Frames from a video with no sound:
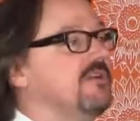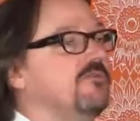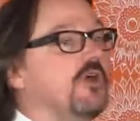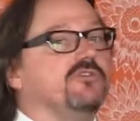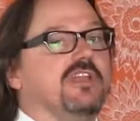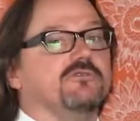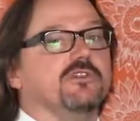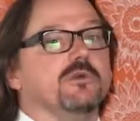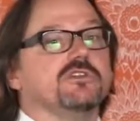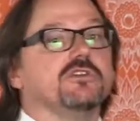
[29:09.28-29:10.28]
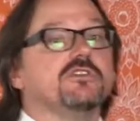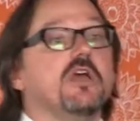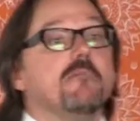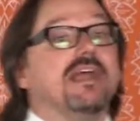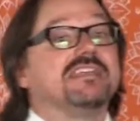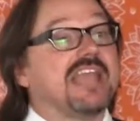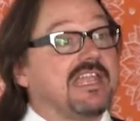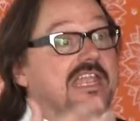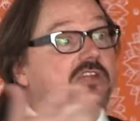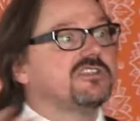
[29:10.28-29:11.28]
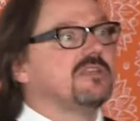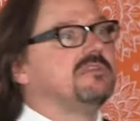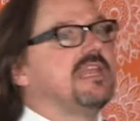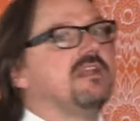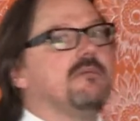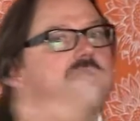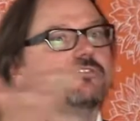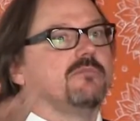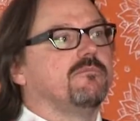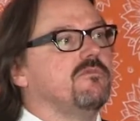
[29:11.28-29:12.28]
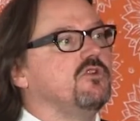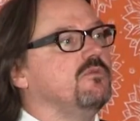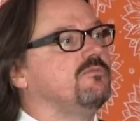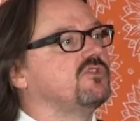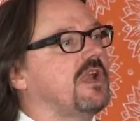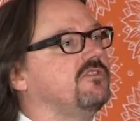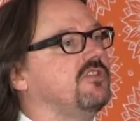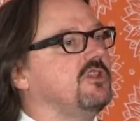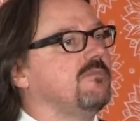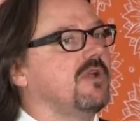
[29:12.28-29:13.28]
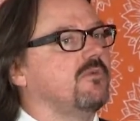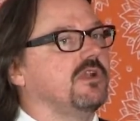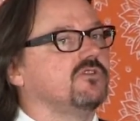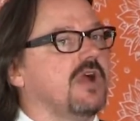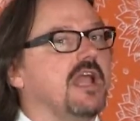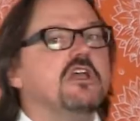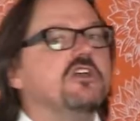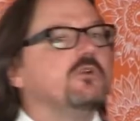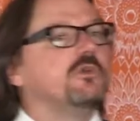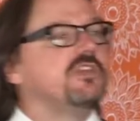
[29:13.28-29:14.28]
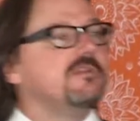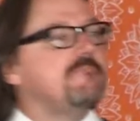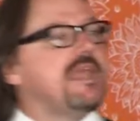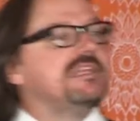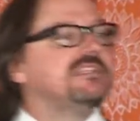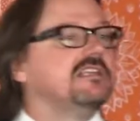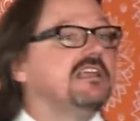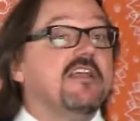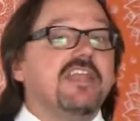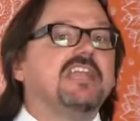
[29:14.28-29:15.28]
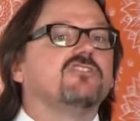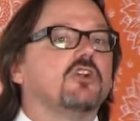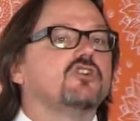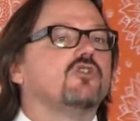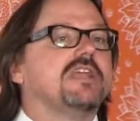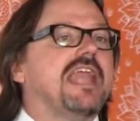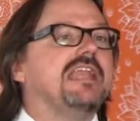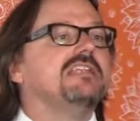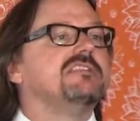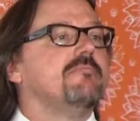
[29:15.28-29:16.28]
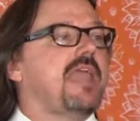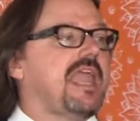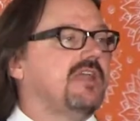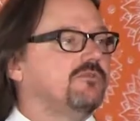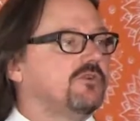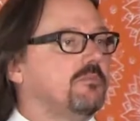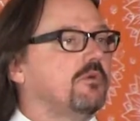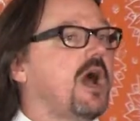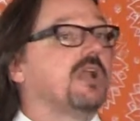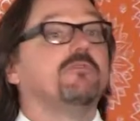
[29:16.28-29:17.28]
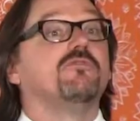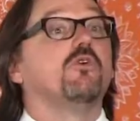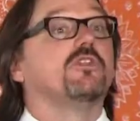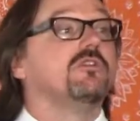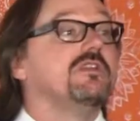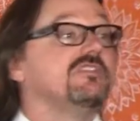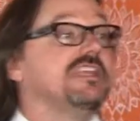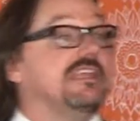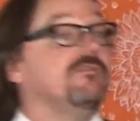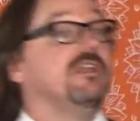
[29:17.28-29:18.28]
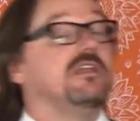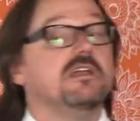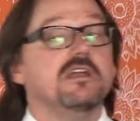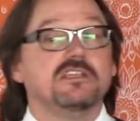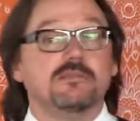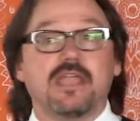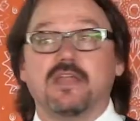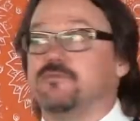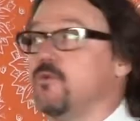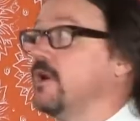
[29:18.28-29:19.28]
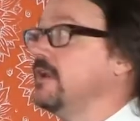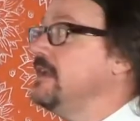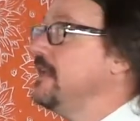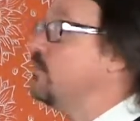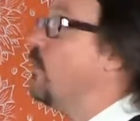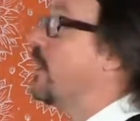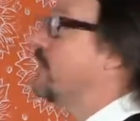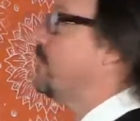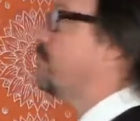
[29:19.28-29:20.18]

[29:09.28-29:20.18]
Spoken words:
those influencers by saying, here's some data about some new trends that you might want to try. So it's they can start creating demand for a product before there is even demand for it. It's a wonderful